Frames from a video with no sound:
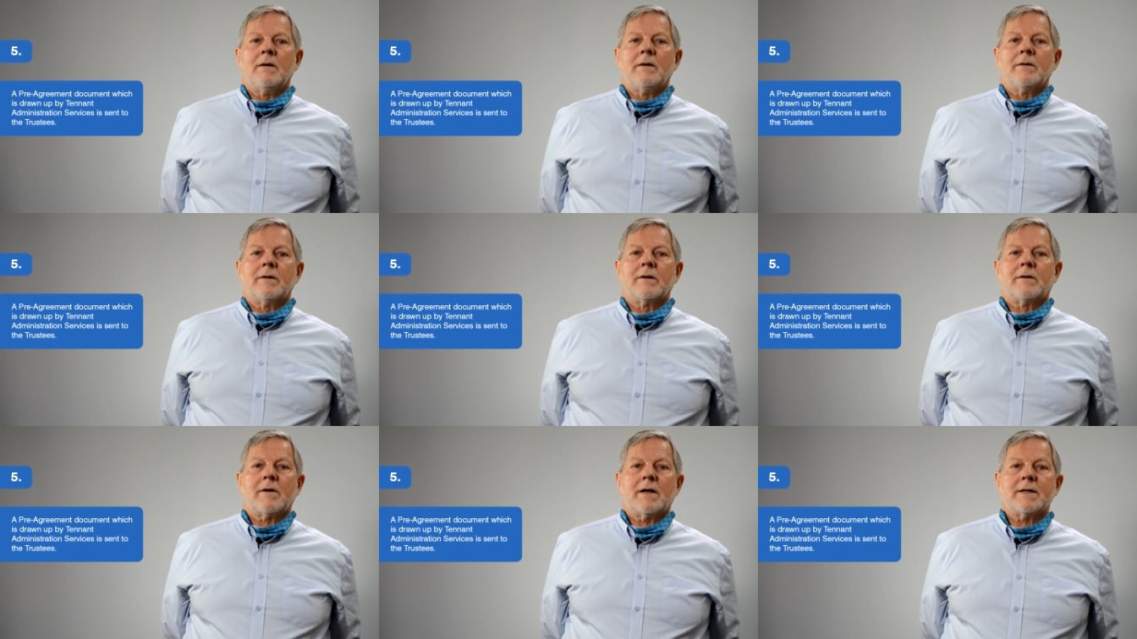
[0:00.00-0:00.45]

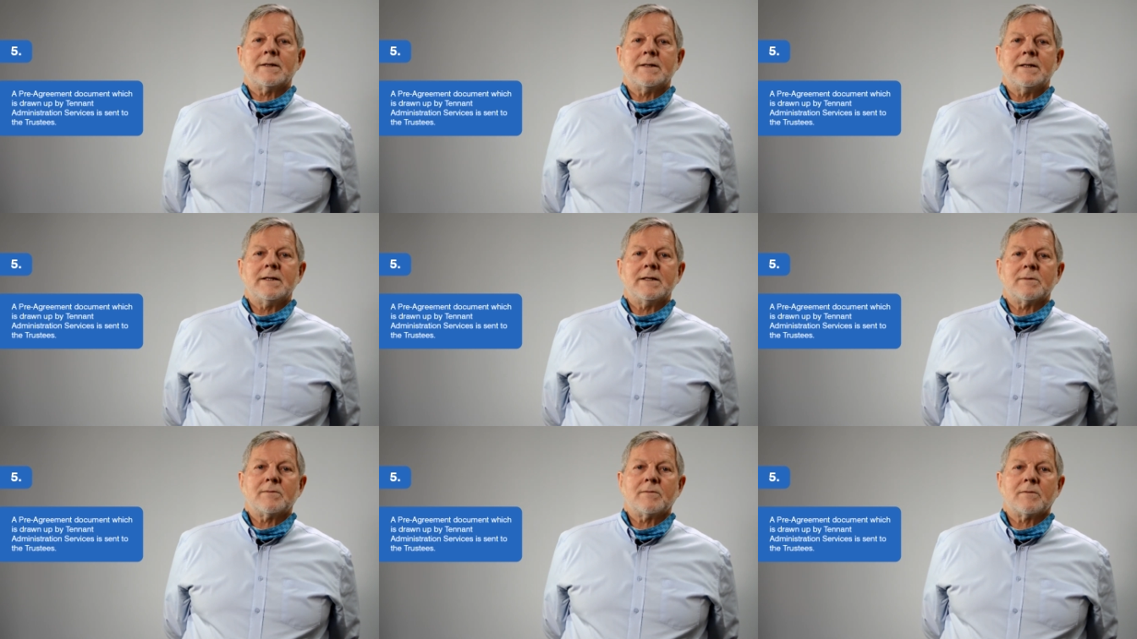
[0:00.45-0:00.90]
The
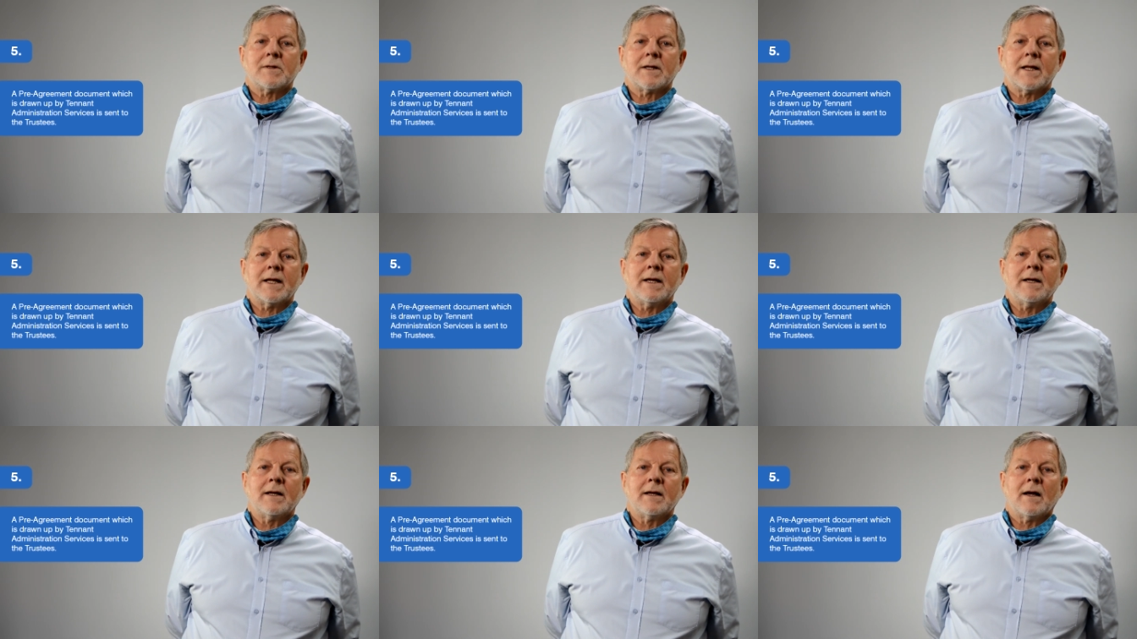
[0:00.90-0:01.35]
trustees will
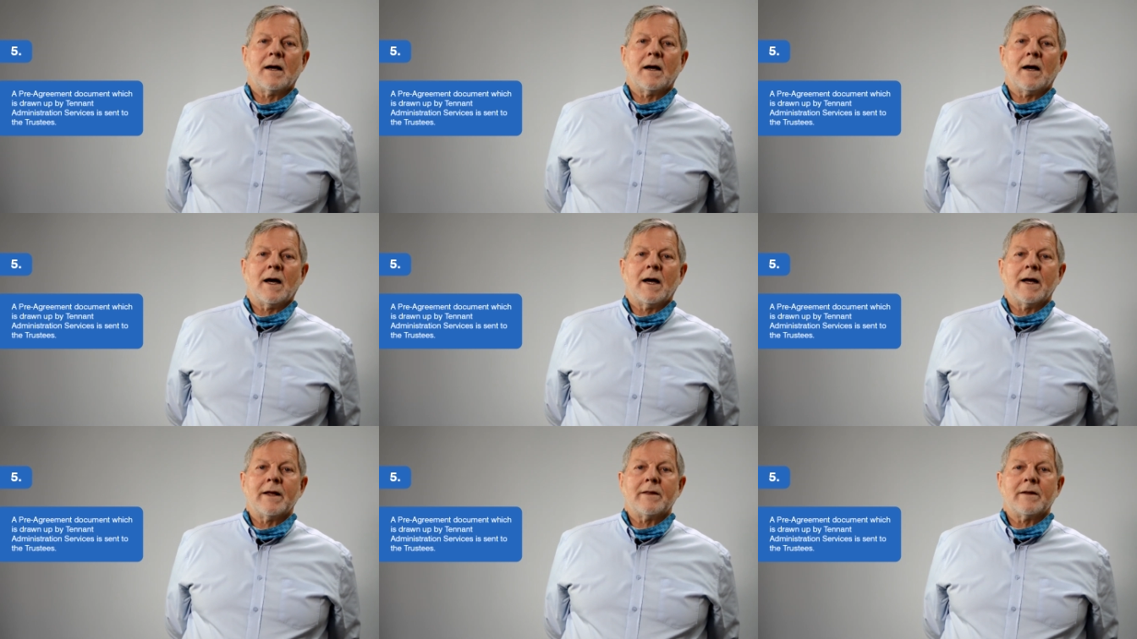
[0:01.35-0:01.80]
then
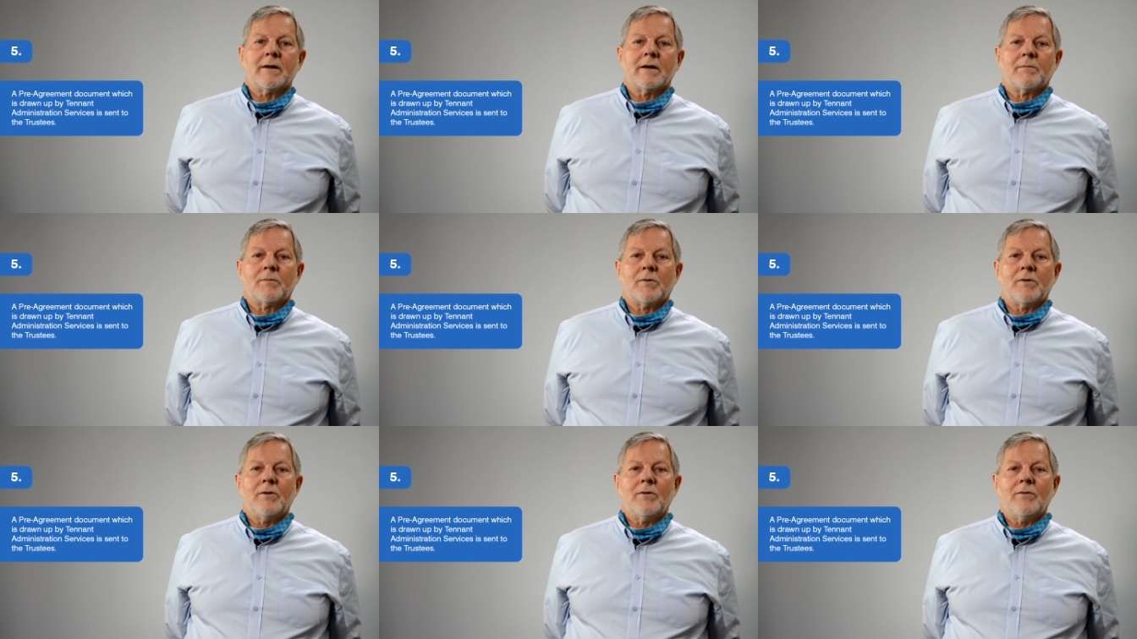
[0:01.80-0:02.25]
either
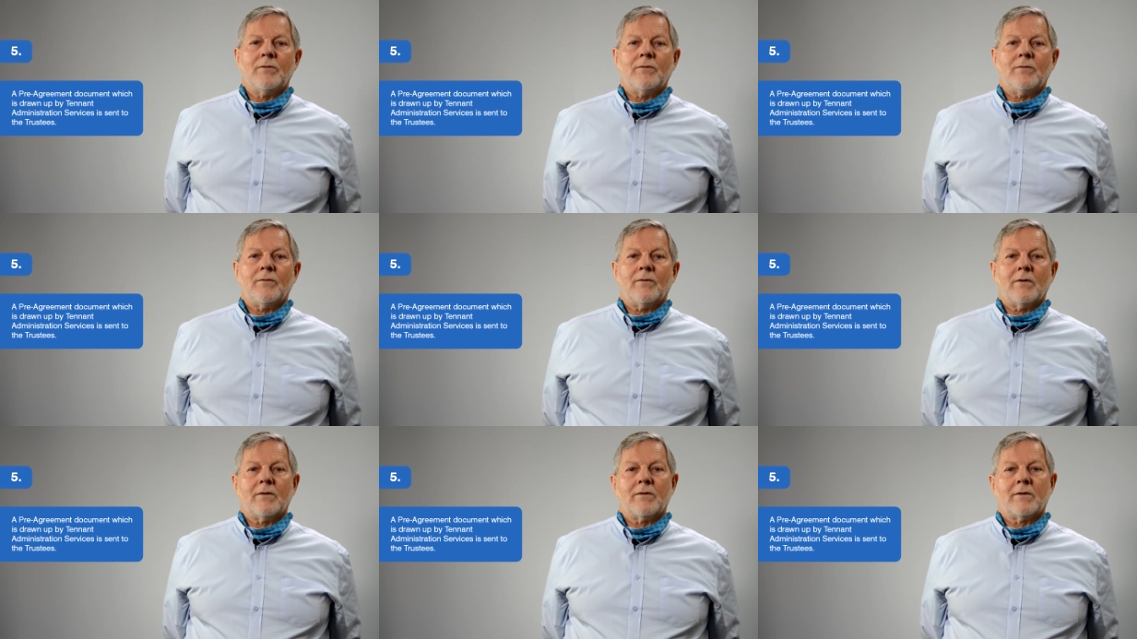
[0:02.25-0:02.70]
approve
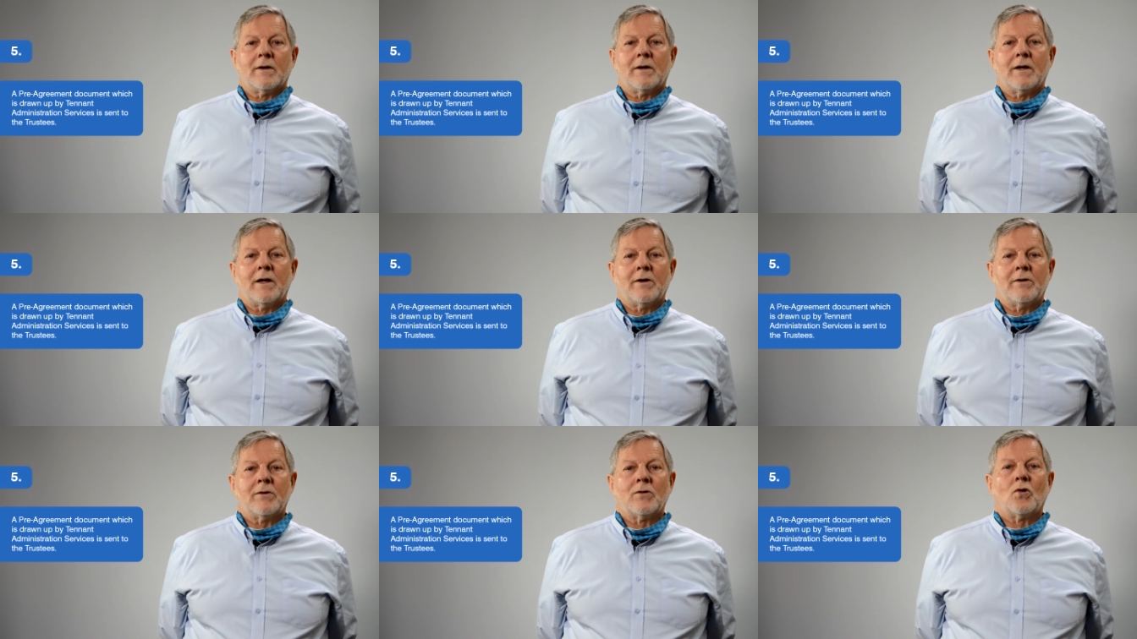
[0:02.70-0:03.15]
the
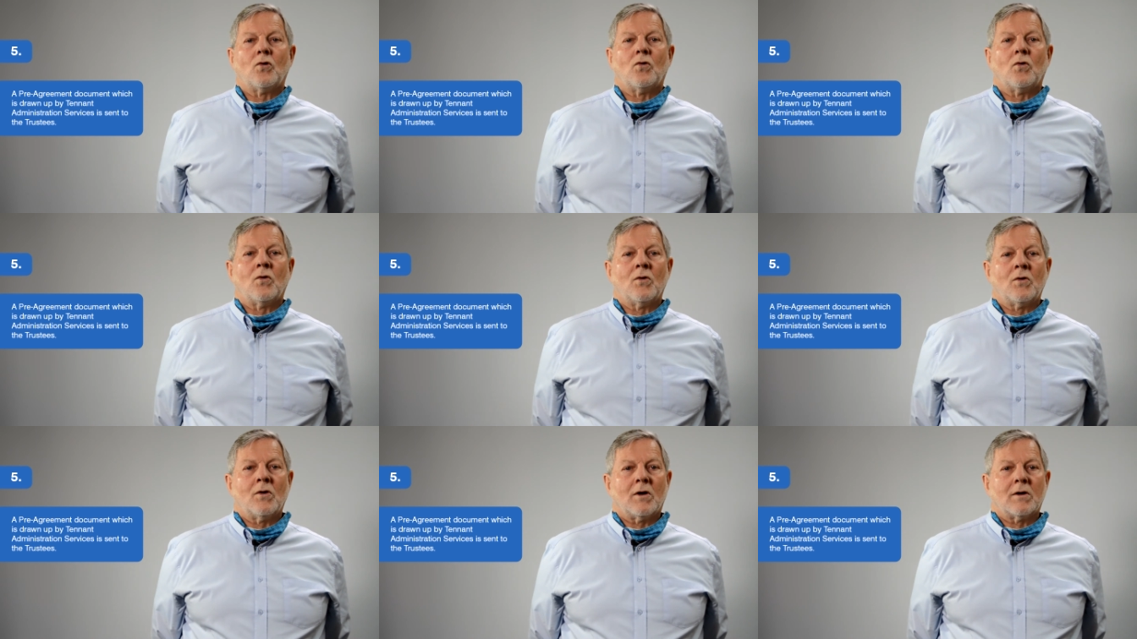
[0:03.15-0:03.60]
loan
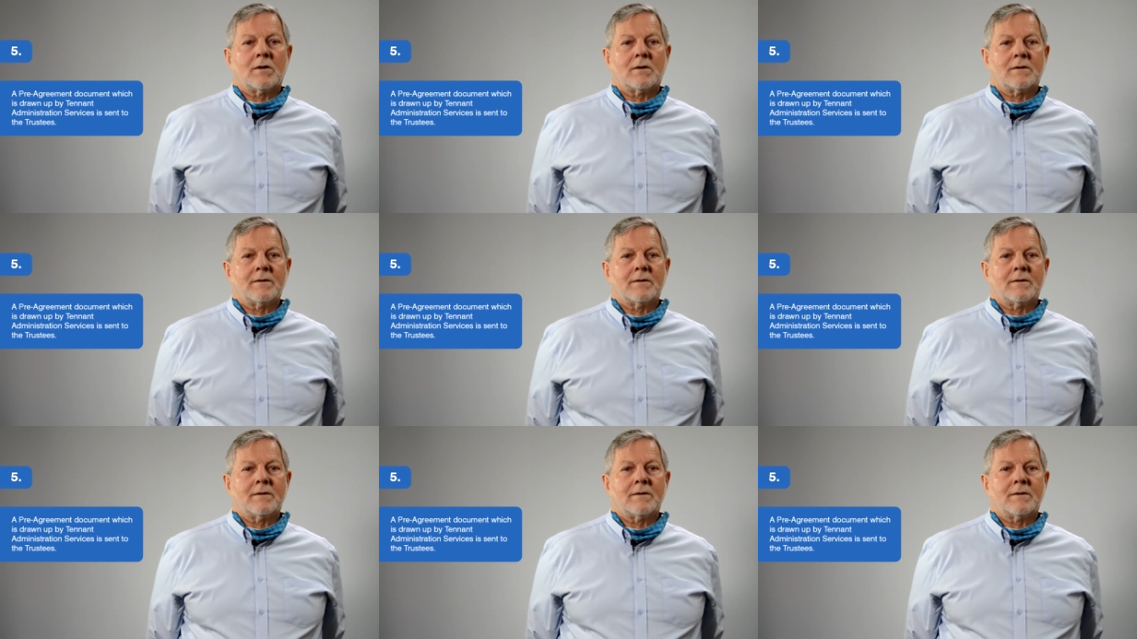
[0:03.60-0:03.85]
or not.